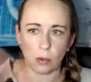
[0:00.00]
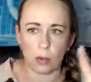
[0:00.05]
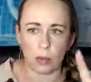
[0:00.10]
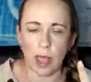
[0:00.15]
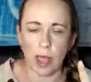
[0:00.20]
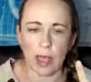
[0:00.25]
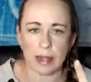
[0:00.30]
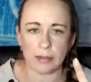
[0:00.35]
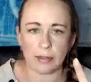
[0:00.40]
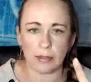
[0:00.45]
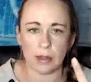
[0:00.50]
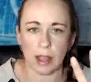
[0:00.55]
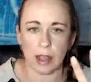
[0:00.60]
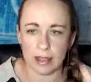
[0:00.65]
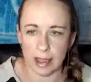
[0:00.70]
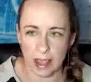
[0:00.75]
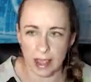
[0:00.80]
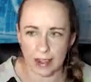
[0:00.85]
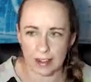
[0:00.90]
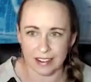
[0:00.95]
And
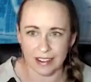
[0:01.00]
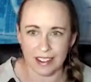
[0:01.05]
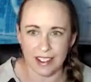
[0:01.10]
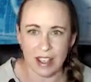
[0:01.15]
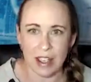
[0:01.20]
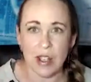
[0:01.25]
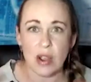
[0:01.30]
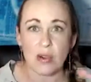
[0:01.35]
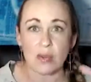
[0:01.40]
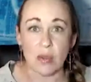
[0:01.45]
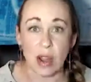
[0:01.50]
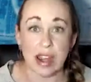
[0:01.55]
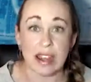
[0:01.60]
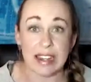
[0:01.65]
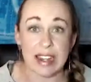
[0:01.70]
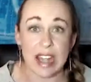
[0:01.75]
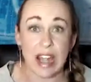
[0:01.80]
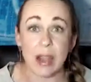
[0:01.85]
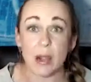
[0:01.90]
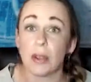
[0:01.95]
again, right
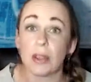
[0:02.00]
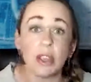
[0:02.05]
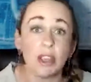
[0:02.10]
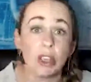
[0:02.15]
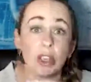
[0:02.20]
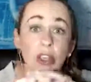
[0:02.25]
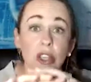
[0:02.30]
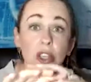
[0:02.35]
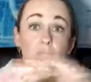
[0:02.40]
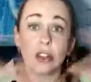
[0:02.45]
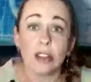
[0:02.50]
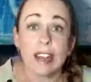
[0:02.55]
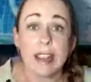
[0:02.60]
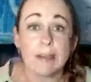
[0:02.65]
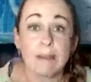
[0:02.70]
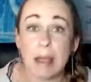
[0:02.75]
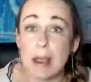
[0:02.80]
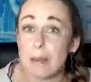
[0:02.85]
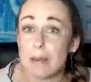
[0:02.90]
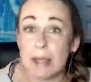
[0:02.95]
now, your name
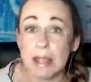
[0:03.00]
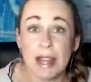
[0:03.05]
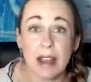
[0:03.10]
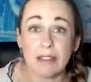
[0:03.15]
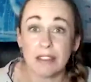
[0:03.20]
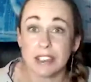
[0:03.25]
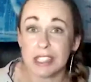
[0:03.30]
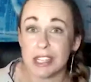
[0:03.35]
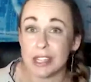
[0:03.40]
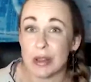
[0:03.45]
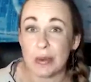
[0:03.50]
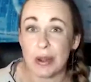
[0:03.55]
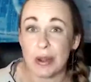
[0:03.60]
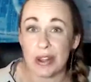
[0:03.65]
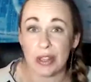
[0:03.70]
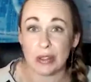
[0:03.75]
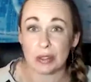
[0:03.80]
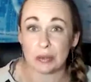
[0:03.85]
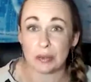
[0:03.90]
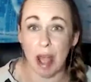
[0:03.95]
might be in every single one
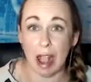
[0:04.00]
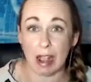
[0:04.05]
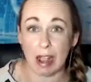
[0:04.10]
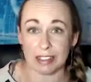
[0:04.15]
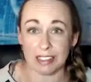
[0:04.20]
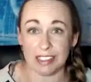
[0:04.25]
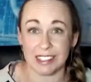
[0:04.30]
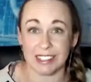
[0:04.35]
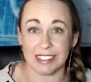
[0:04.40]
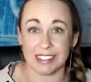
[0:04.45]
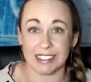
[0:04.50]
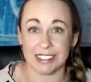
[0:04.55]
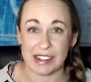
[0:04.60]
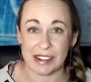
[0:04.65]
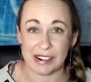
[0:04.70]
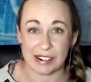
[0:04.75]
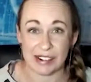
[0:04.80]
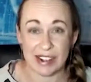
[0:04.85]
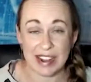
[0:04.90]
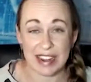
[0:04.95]
of those boxes,
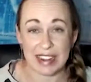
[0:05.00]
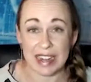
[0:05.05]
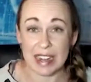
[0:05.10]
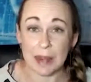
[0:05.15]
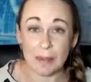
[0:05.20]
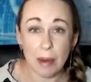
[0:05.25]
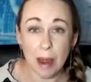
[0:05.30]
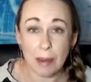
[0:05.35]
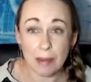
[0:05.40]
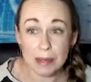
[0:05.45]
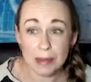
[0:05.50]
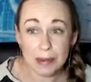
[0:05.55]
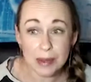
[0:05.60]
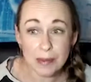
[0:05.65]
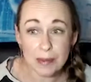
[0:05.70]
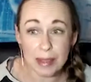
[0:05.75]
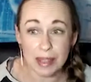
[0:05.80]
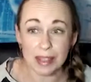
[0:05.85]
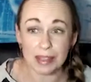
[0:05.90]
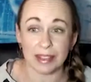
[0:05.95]
all right? And it probably will
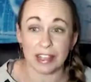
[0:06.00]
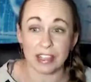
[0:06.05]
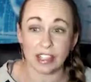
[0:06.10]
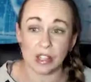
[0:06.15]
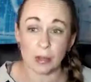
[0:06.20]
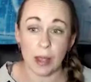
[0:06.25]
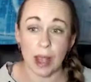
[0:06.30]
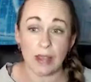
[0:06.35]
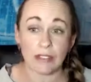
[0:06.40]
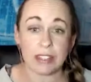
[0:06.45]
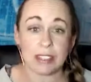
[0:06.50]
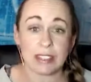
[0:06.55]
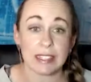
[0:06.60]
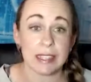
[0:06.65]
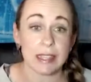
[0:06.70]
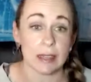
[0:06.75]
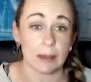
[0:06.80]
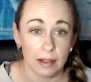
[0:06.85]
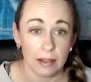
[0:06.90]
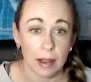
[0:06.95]
be unless you have a
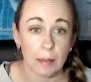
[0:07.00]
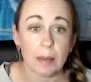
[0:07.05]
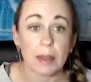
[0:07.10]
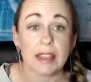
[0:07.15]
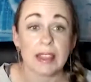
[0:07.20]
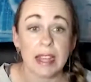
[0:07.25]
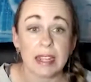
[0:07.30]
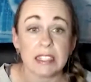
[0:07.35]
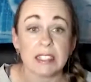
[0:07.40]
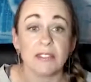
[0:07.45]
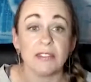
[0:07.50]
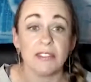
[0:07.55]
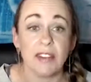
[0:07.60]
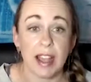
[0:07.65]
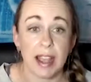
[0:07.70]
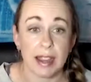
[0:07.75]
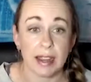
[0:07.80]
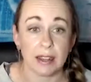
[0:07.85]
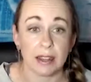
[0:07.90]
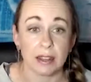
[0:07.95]
team. Okay, but that's
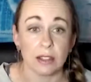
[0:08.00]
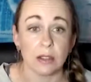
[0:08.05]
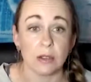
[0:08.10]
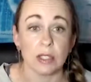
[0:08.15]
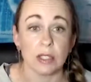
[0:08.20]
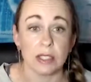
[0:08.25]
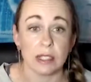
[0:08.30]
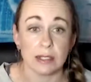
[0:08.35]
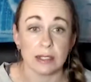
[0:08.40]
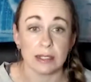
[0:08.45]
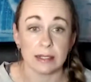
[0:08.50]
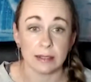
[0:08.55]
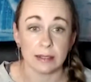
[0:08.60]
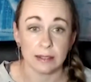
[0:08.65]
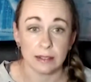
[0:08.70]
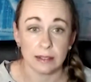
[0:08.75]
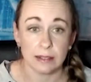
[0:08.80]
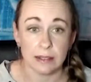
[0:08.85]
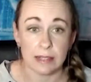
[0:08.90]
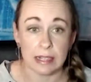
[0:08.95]
fine. You still
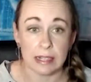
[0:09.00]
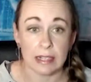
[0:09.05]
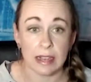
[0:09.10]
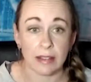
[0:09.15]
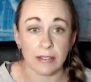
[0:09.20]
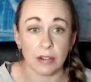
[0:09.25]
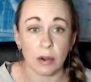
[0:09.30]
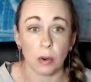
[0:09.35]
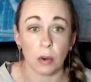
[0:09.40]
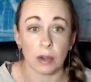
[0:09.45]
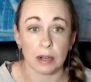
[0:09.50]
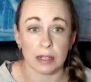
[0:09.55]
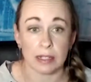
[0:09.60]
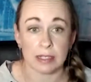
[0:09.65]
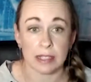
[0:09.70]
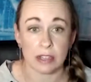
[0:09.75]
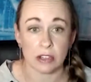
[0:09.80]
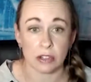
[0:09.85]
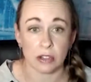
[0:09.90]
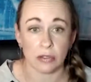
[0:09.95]
need to have an
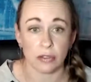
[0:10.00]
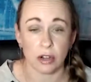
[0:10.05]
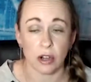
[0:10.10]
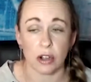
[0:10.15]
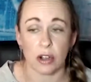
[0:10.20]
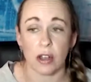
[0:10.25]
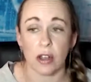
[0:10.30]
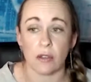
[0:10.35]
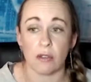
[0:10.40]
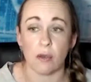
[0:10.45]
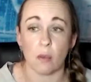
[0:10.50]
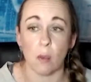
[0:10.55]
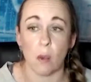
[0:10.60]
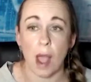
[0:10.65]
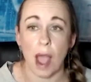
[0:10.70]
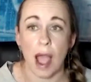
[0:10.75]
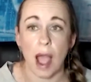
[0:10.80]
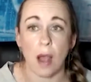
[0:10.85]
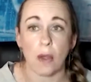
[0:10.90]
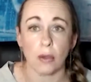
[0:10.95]
organizational chart of
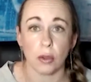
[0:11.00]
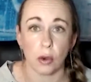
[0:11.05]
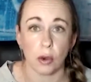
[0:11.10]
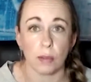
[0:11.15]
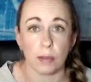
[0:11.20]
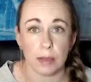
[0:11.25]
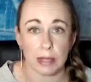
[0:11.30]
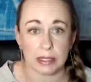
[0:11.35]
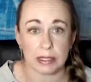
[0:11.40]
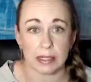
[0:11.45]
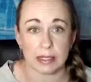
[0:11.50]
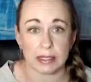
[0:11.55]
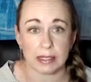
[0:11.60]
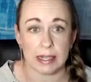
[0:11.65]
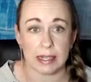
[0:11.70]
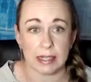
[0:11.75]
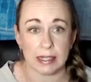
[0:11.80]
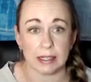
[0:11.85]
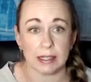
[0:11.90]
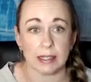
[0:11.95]
how your business
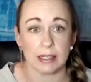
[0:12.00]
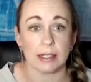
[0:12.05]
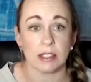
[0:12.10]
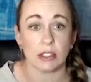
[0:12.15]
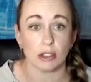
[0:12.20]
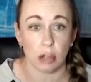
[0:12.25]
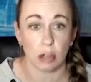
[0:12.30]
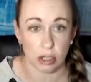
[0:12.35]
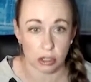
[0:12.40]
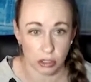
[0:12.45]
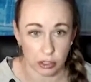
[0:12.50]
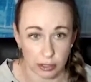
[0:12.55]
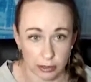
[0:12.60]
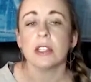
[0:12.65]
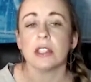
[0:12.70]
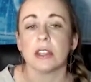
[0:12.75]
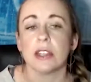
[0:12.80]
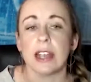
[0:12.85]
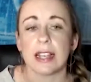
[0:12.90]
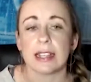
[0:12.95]
is structured.
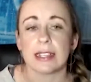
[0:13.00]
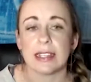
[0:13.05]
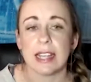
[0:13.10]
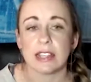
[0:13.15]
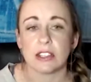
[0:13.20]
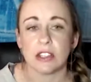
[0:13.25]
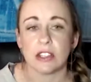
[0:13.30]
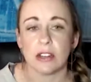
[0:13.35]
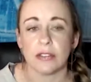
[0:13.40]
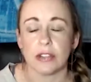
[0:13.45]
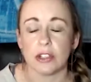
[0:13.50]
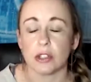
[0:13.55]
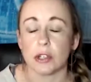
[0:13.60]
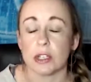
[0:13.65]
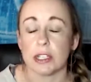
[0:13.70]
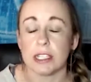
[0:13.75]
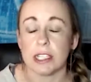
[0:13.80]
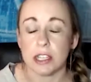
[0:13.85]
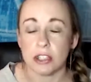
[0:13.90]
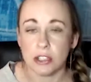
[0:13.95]
So the next section of a
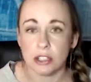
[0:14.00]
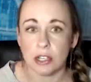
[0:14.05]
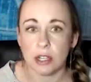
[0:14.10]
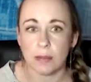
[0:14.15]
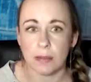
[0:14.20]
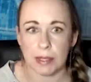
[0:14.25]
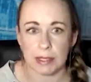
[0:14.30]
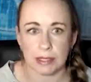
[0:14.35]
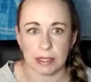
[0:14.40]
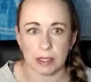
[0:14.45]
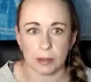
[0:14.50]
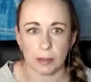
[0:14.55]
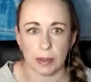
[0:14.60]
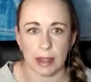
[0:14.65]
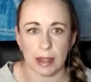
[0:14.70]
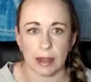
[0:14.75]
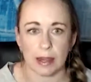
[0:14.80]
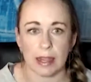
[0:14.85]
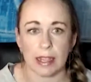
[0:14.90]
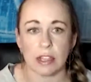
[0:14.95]
traditional business
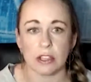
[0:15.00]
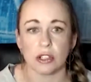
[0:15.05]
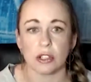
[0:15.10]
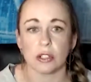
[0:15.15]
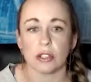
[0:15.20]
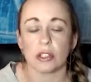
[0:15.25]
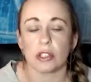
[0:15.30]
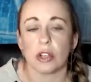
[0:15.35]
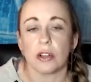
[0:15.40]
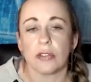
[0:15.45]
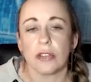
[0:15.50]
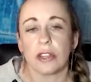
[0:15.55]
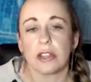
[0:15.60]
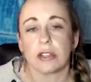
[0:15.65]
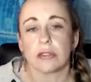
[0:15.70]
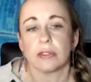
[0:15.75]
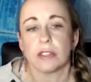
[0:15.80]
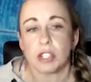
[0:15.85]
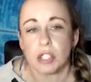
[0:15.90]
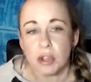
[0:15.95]
plan is your
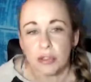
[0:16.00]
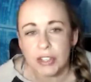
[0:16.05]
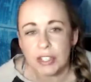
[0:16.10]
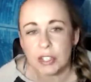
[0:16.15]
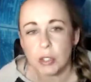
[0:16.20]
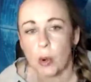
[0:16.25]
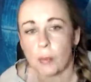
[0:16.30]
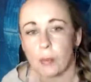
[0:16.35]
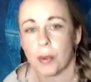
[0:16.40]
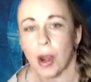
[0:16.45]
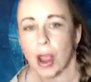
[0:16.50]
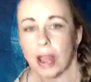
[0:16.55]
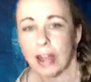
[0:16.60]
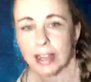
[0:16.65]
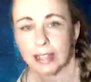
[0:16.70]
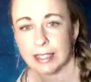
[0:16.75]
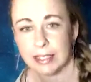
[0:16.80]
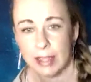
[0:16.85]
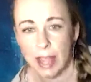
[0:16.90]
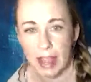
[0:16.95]
service or
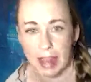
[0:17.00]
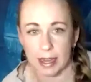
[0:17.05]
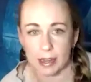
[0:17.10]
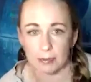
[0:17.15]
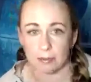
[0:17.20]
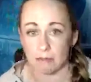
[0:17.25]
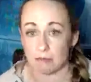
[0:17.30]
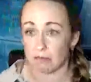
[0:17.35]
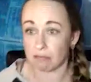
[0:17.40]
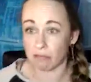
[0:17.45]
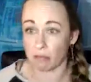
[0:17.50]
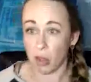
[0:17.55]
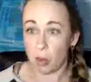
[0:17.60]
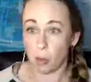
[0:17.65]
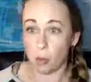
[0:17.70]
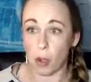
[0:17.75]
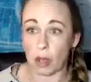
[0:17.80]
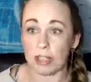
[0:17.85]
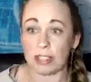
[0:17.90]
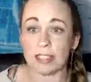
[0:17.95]
product line.
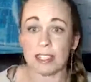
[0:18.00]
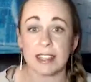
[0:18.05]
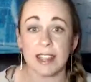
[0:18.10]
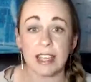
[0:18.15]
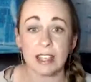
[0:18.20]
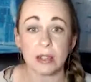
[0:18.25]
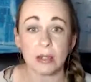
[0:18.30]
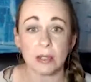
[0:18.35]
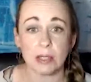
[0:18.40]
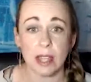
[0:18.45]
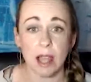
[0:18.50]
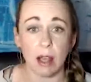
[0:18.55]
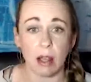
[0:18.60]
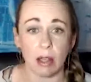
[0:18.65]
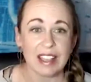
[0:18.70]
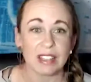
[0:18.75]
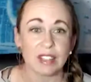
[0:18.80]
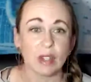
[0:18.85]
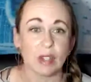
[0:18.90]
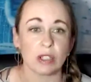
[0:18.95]
What is it that you
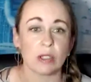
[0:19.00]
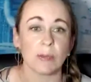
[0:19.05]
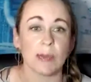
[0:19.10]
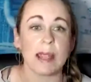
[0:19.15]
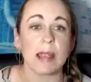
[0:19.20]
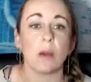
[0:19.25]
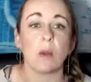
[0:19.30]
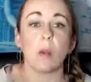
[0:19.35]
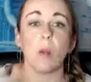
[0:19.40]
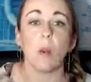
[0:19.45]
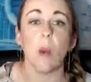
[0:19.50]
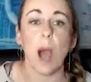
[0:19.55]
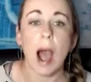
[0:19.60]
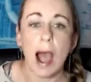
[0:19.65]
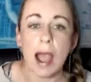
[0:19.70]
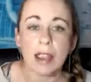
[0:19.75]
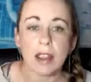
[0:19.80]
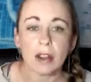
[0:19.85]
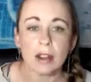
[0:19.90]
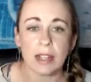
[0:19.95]
sell? So explain
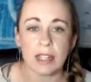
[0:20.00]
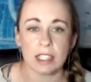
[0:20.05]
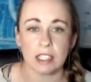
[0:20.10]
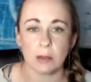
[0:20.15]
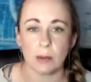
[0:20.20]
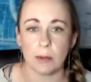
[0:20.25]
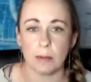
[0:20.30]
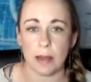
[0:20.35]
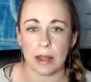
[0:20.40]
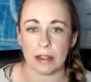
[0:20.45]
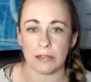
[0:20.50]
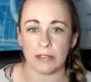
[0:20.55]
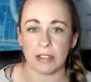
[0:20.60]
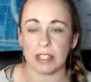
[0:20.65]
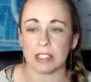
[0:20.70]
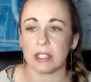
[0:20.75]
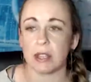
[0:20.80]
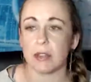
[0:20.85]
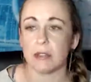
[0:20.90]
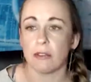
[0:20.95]
why your customer
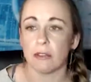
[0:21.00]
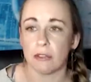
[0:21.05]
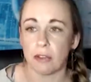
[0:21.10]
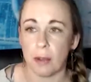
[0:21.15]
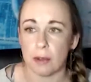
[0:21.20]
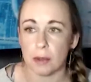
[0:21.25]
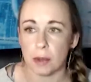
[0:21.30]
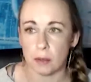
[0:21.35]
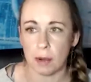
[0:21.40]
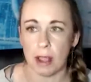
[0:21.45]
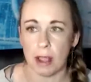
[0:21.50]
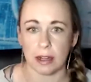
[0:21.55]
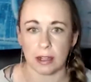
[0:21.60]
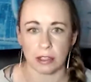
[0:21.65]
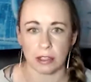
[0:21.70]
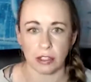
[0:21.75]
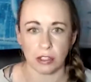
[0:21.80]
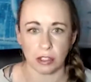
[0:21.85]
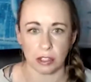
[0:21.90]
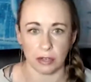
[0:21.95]
benefits from your
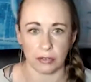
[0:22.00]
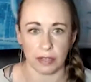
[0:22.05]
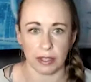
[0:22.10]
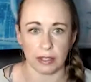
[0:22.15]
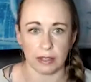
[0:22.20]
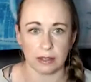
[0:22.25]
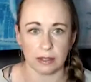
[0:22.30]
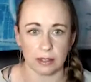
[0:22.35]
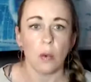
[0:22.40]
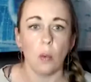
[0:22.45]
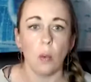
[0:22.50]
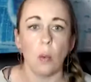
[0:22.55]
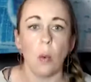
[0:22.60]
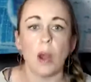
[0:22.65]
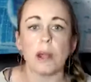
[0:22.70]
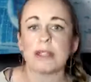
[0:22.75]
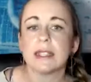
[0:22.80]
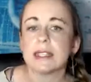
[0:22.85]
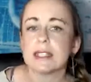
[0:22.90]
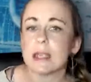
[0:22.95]
product or service.
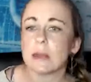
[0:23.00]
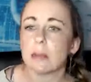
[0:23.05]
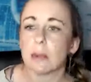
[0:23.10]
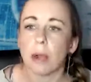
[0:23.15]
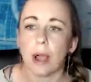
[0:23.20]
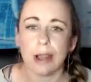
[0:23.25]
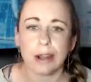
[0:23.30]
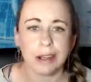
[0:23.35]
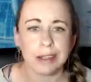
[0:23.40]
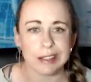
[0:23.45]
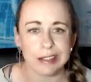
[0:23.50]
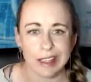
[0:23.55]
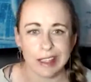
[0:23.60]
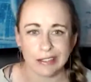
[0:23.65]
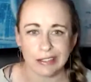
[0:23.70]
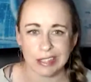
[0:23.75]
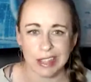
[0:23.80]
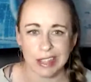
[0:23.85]
What does a product life